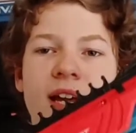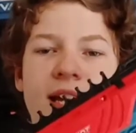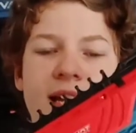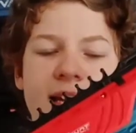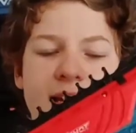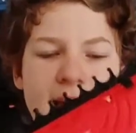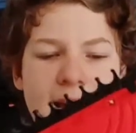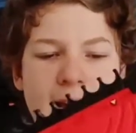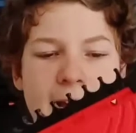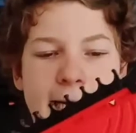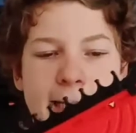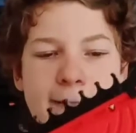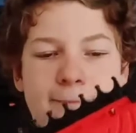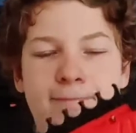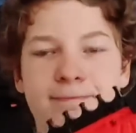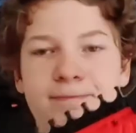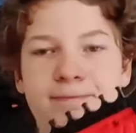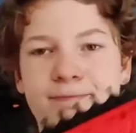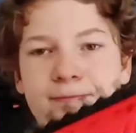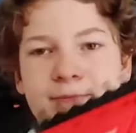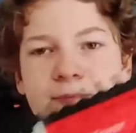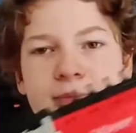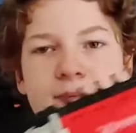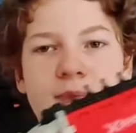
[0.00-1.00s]
Yeah,
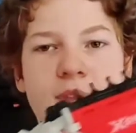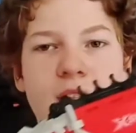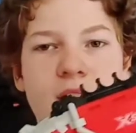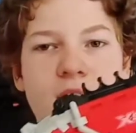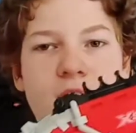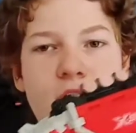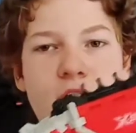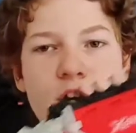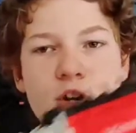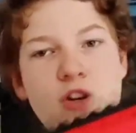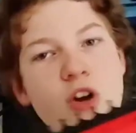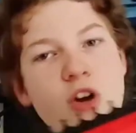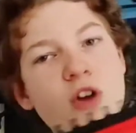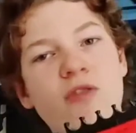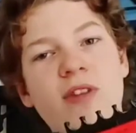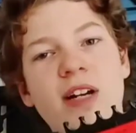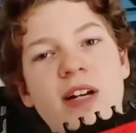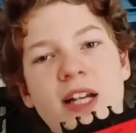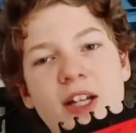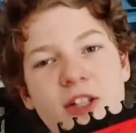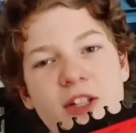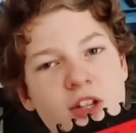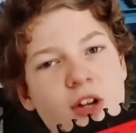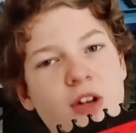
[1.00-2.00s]
not
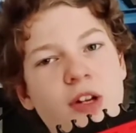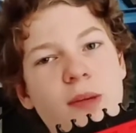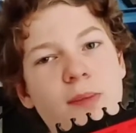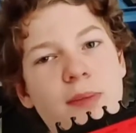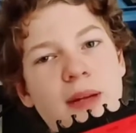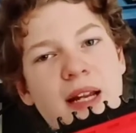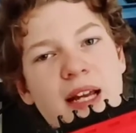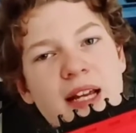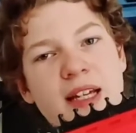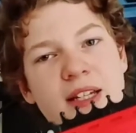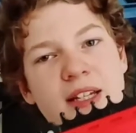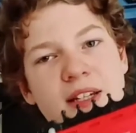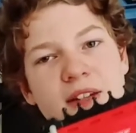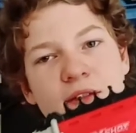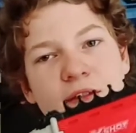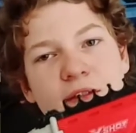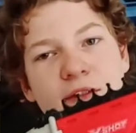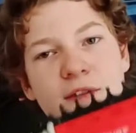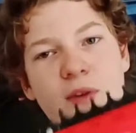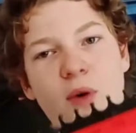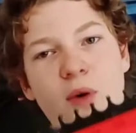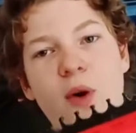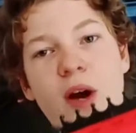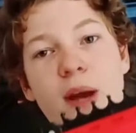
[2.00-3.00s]
really a solid place
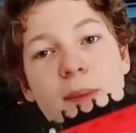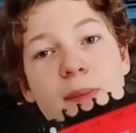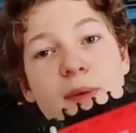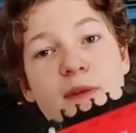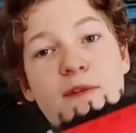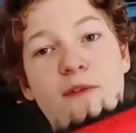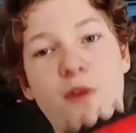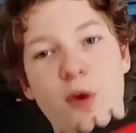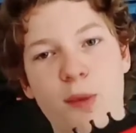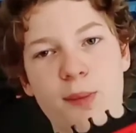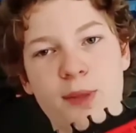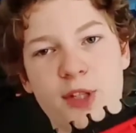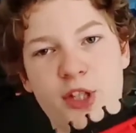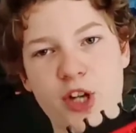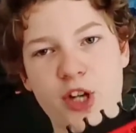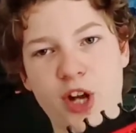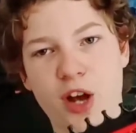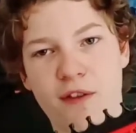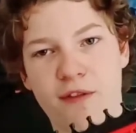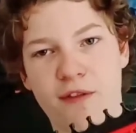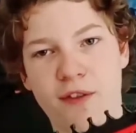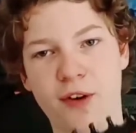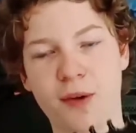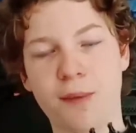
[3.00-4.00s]
for a performance
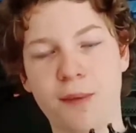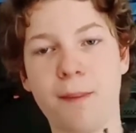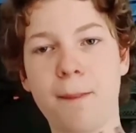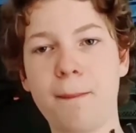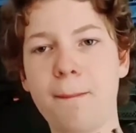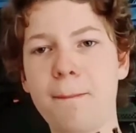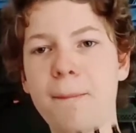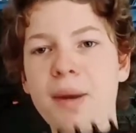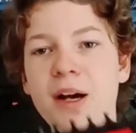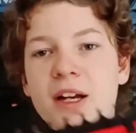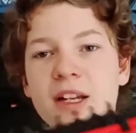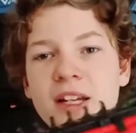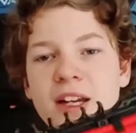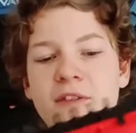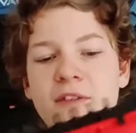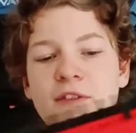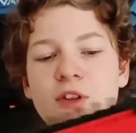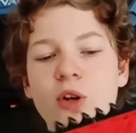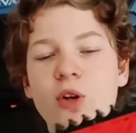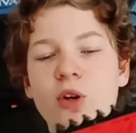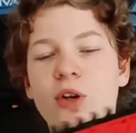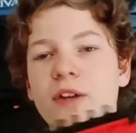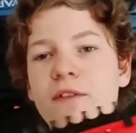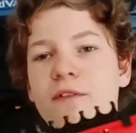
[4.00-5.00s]
nerfer, but if
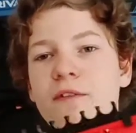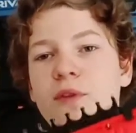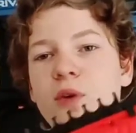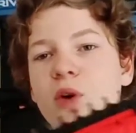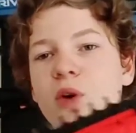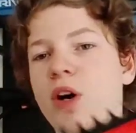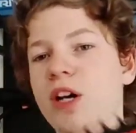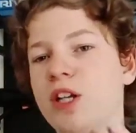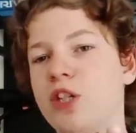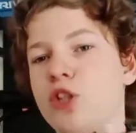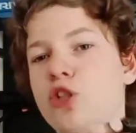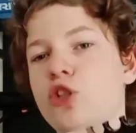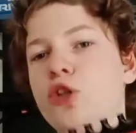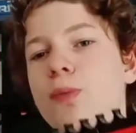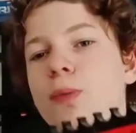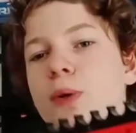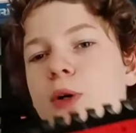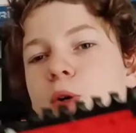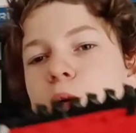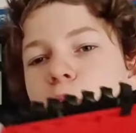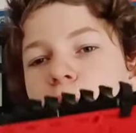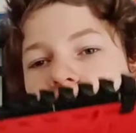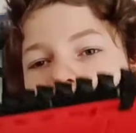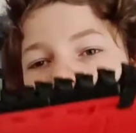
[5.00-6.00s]
you're looking for a super cool